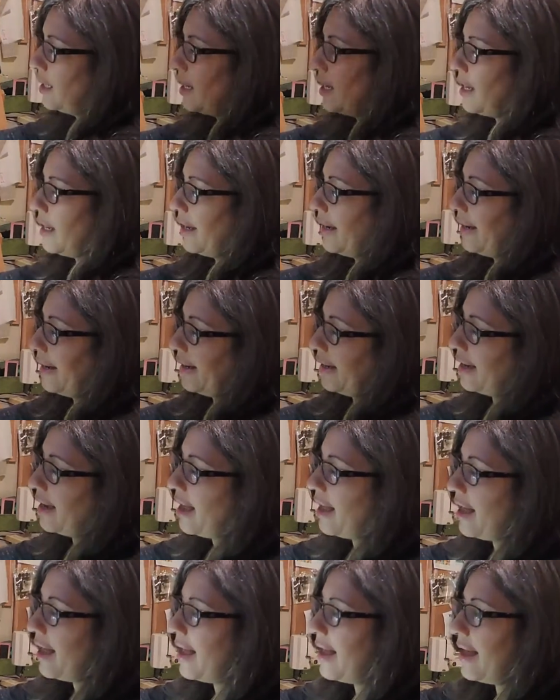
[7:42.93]
I
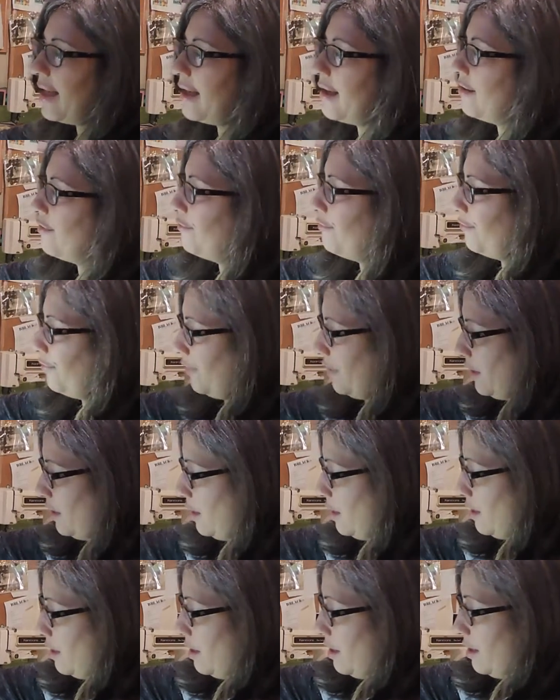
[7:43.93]
have,
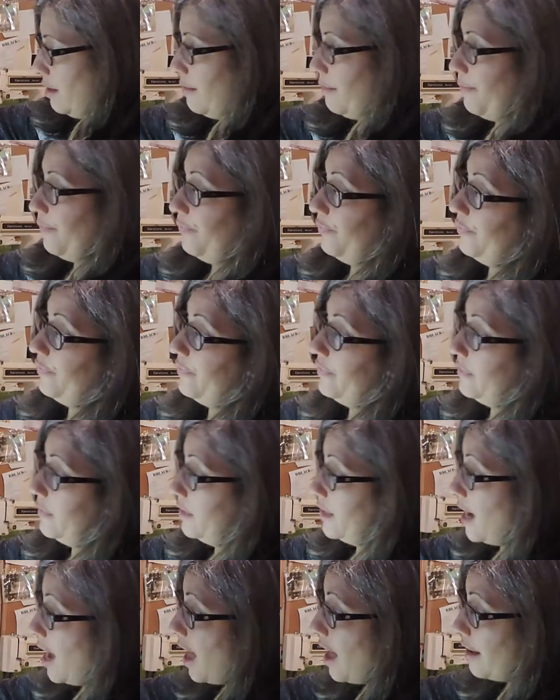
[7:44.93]

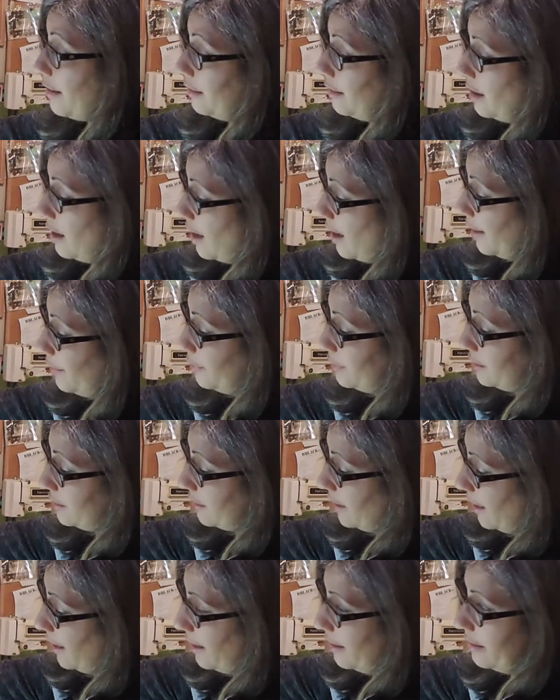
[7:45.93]
yeah, I would
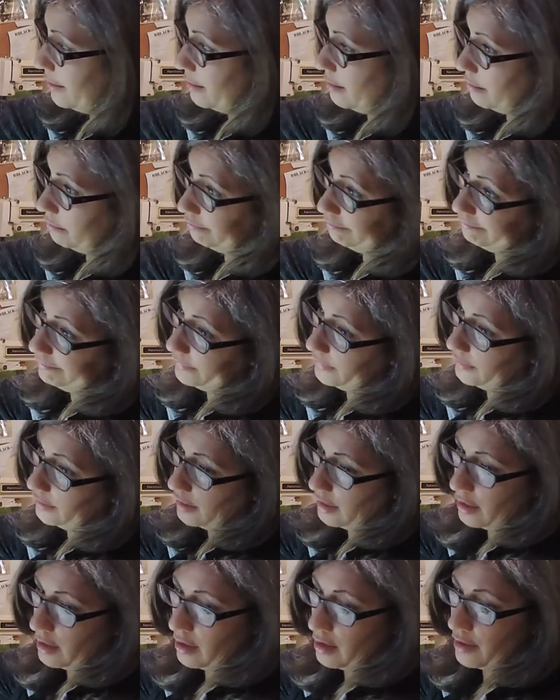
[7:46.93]
say
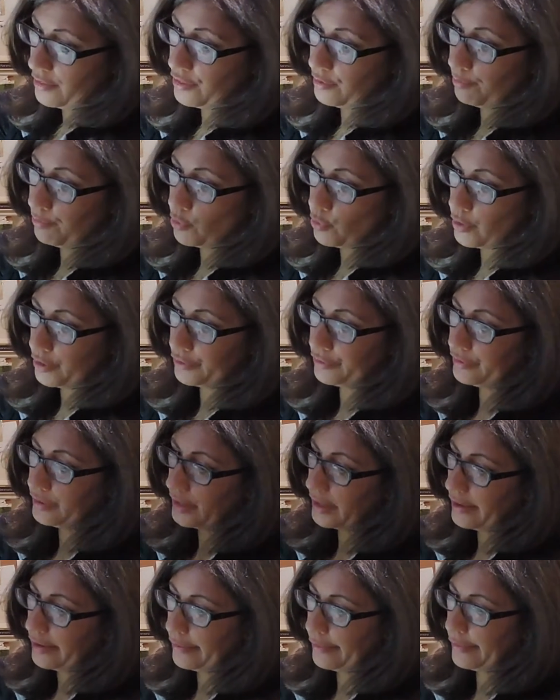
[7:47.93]
on the border
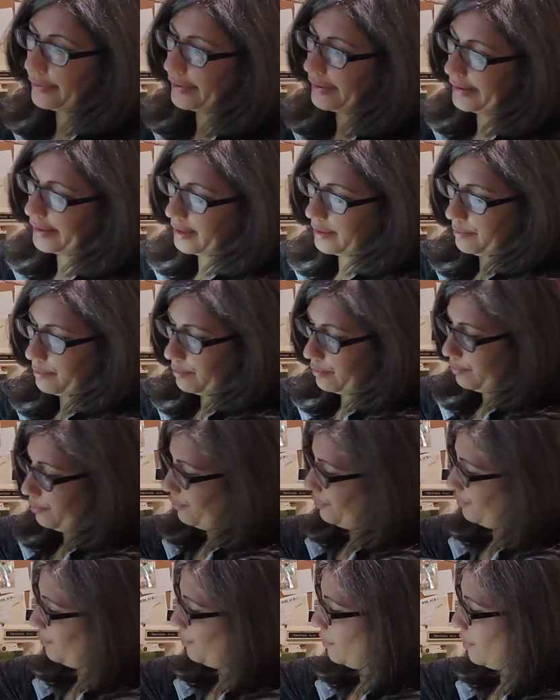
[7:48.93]
now, I'm
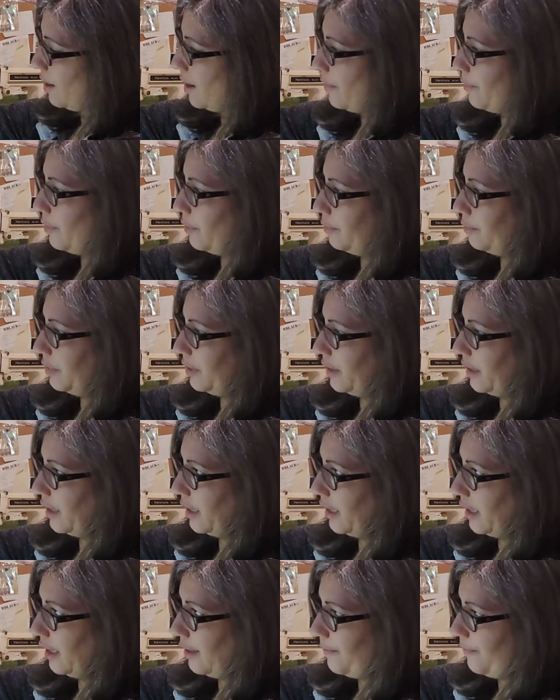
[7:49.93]

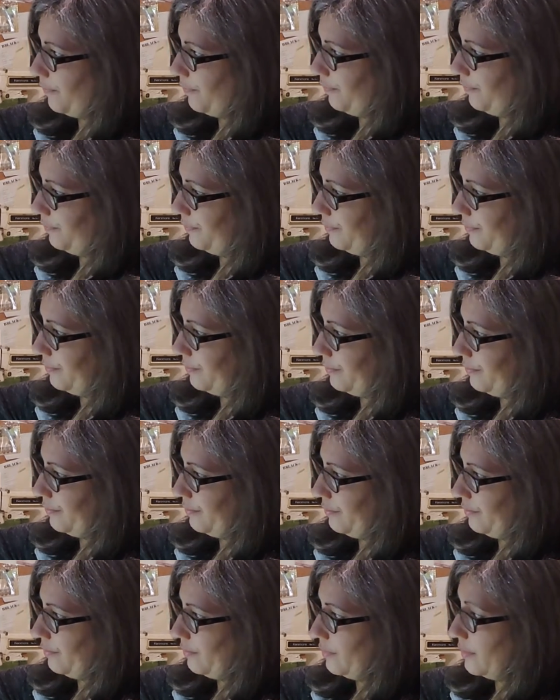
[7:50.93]
probably
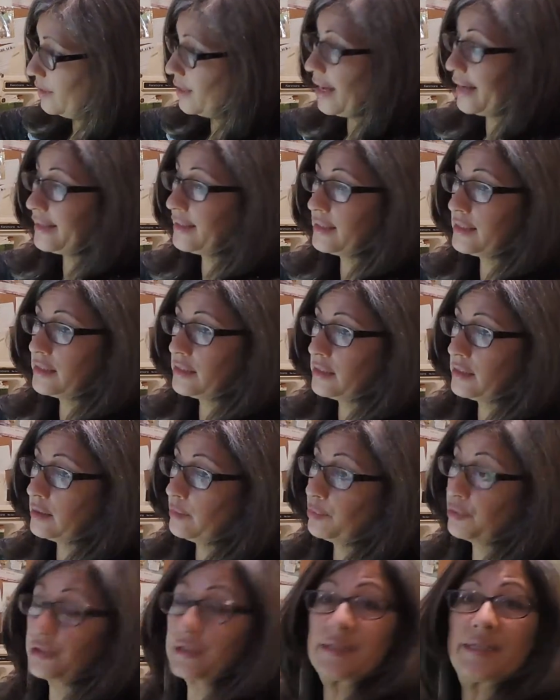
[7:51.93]

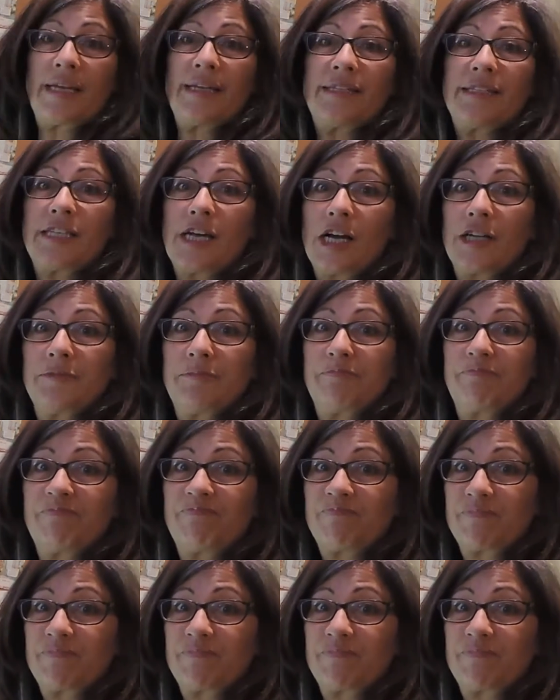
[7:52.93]
90% done.